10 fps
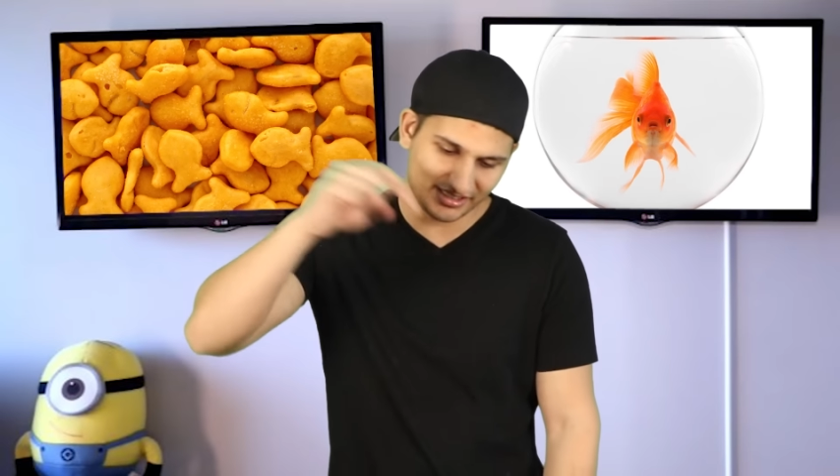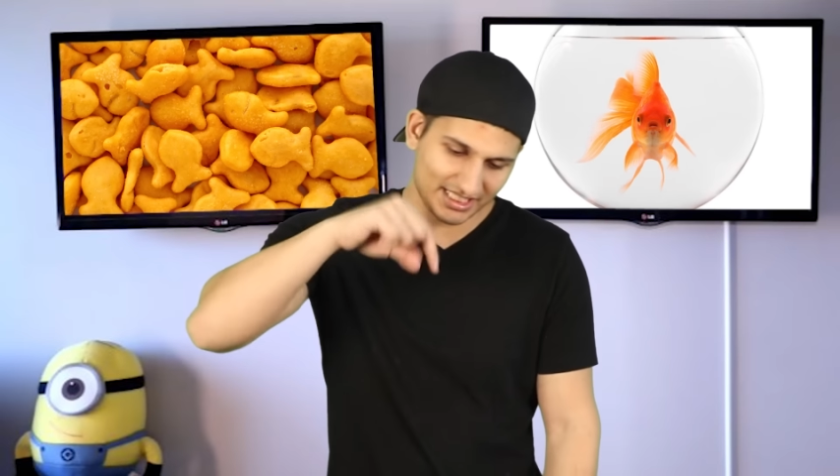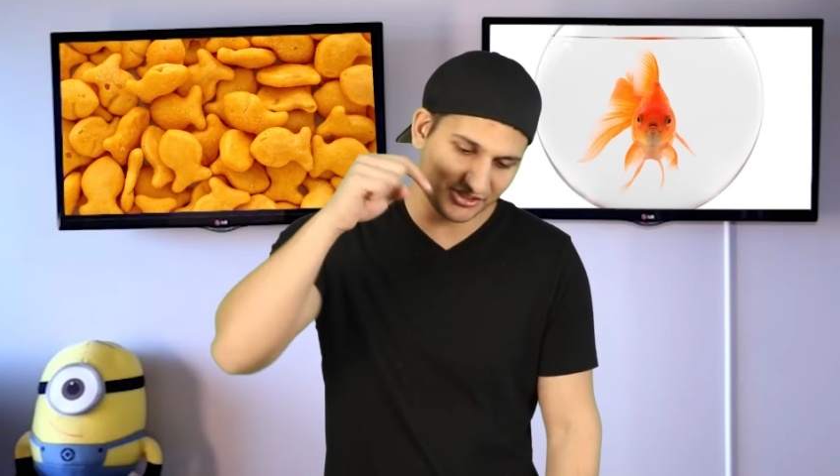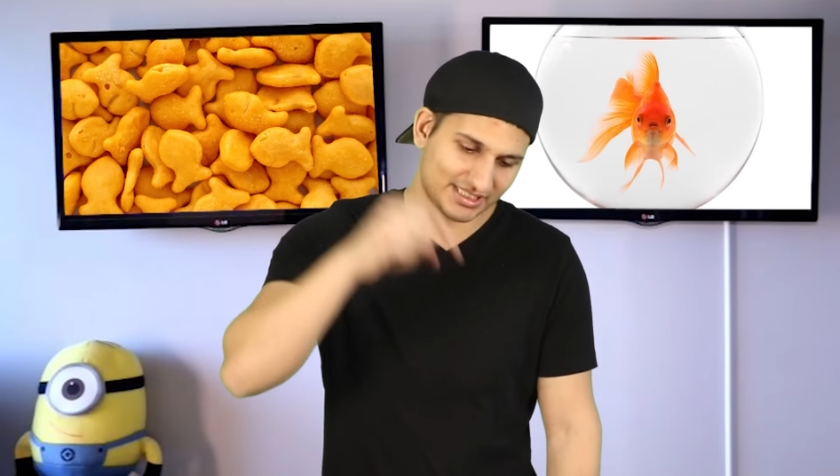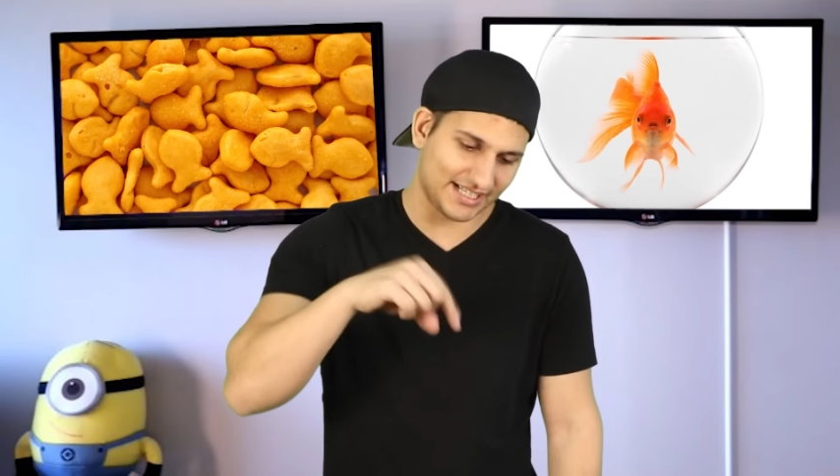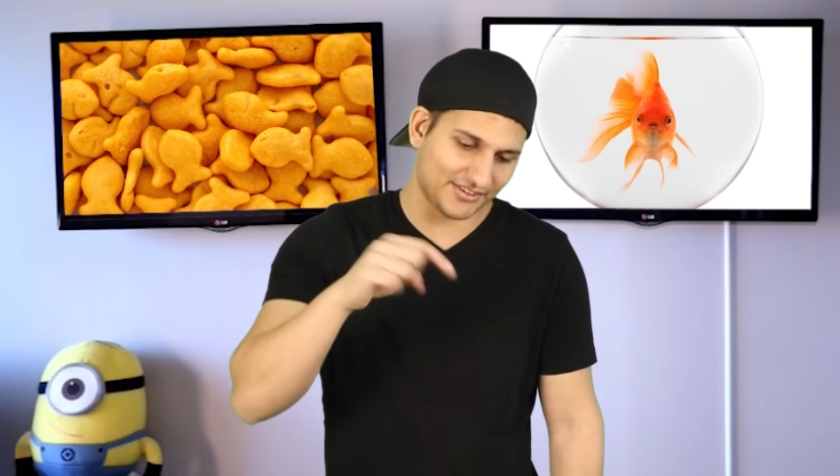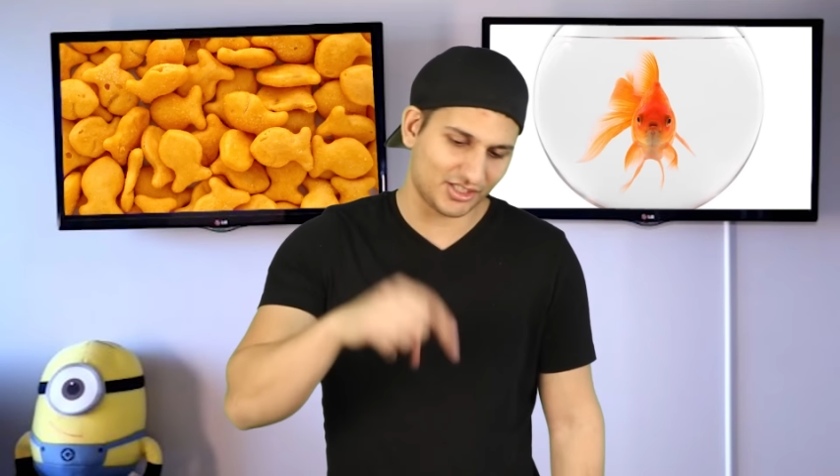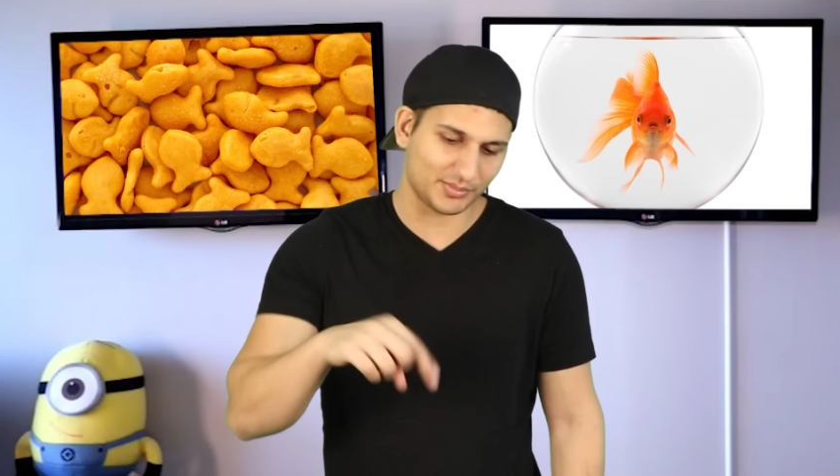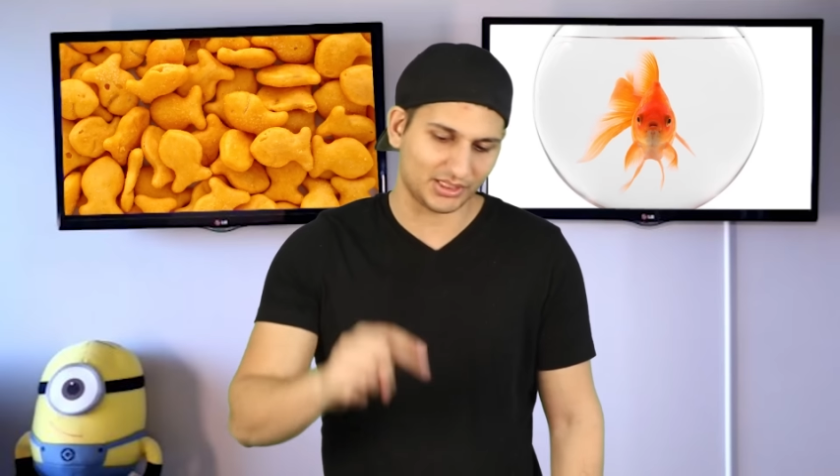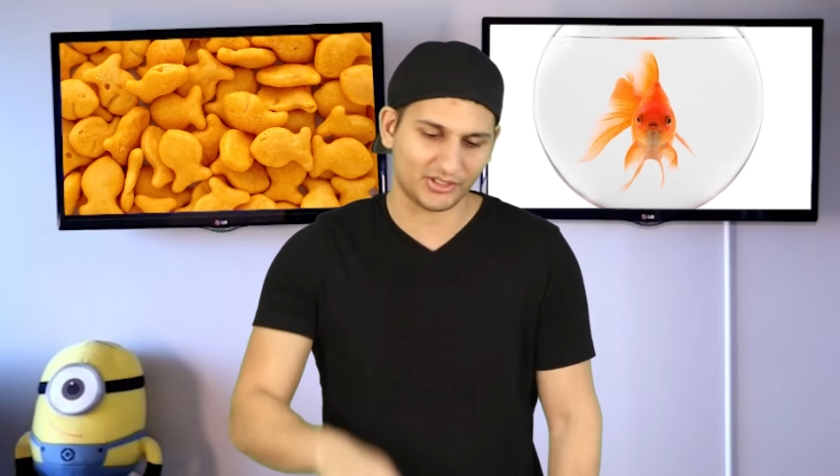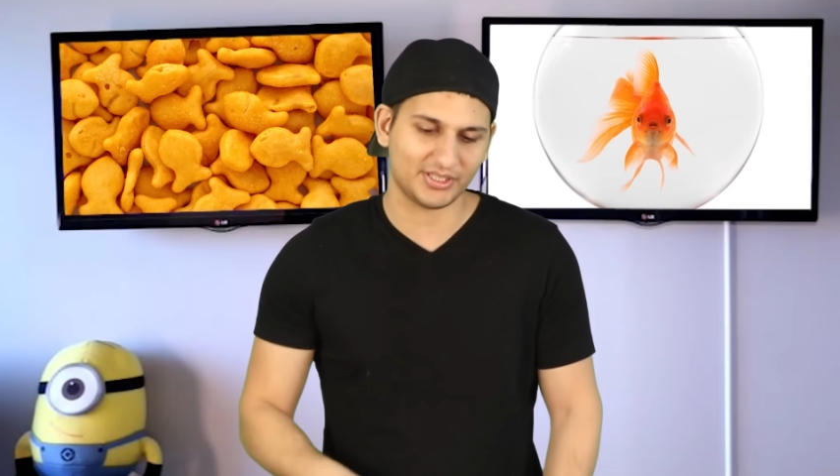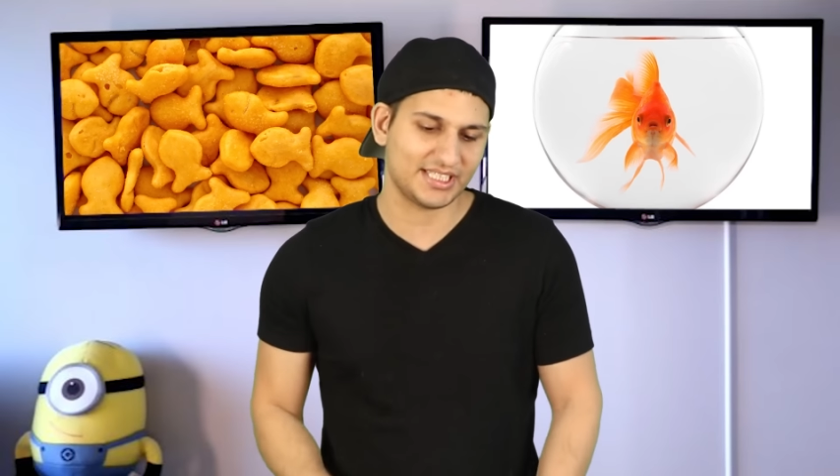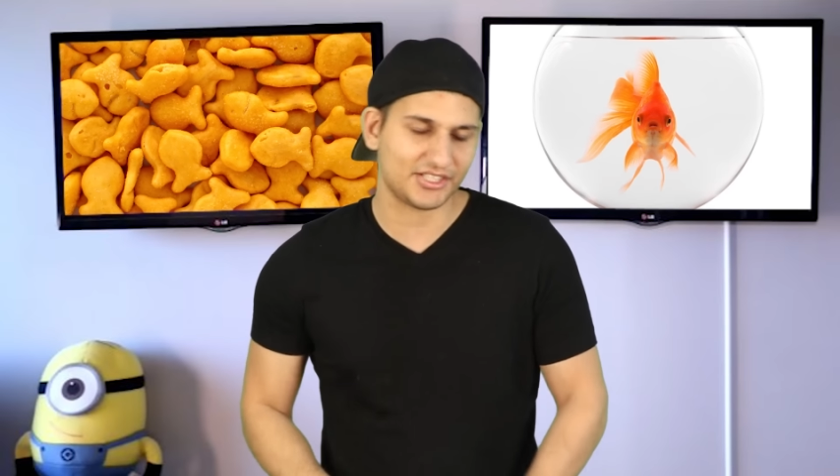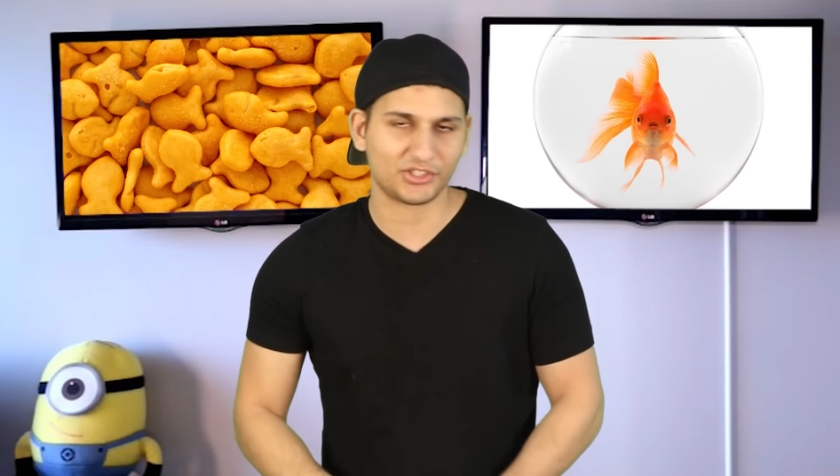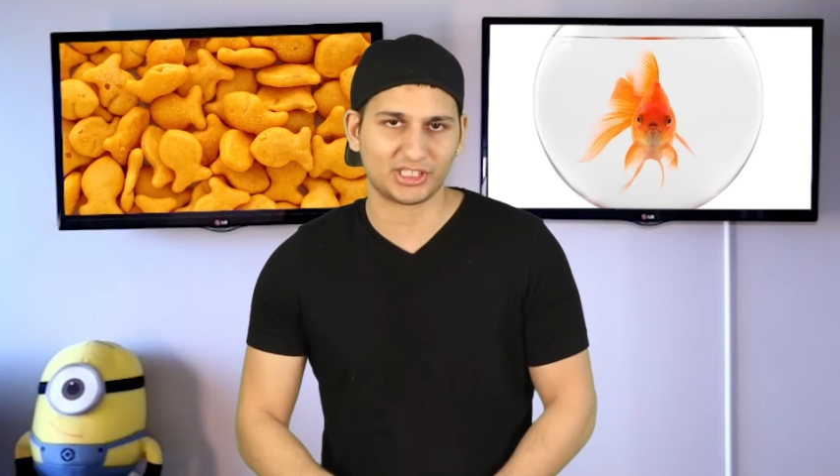the links are down there below
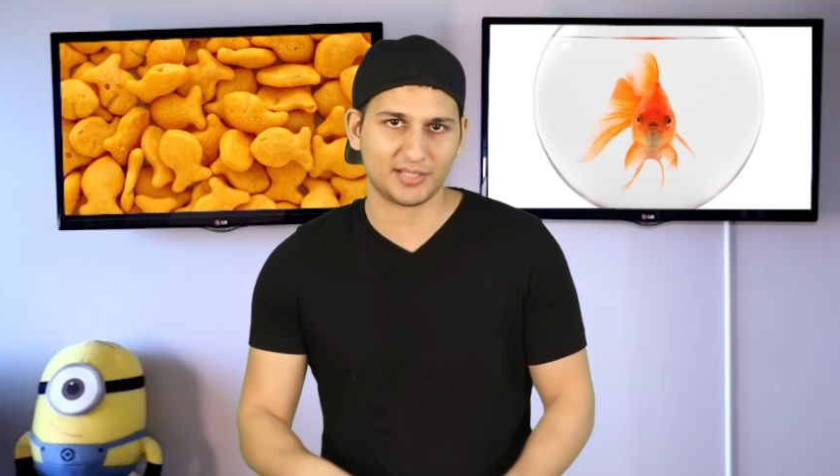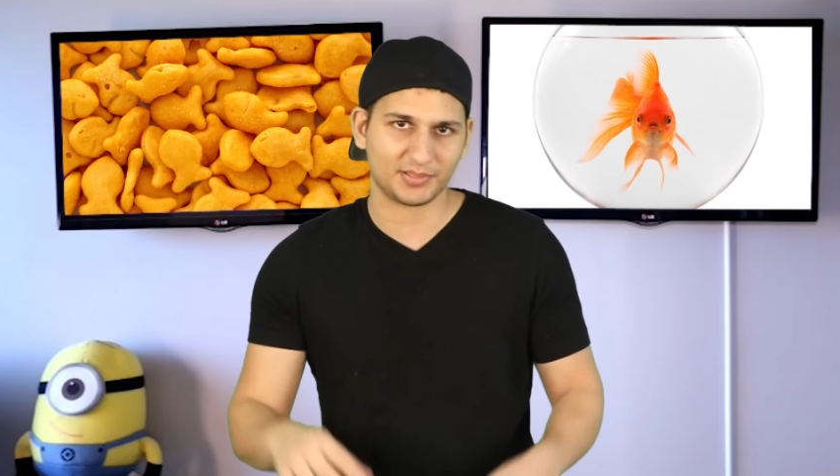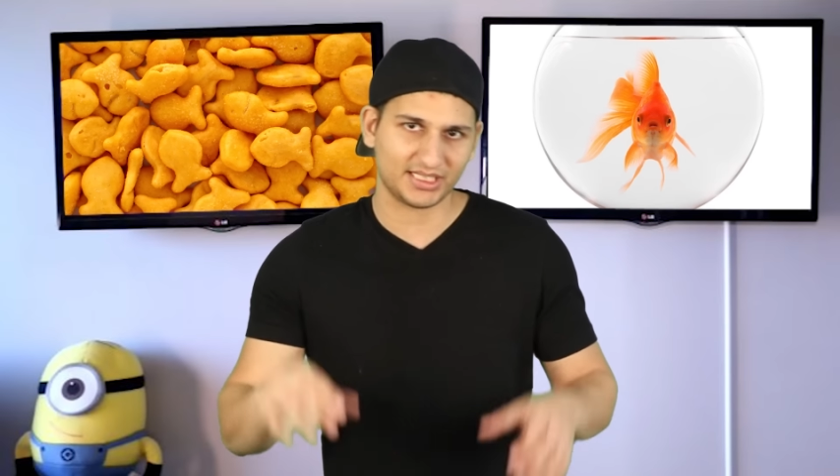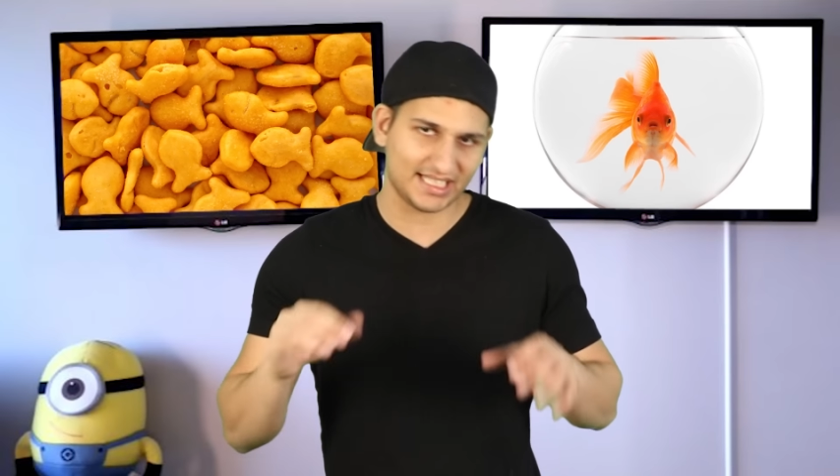in the description.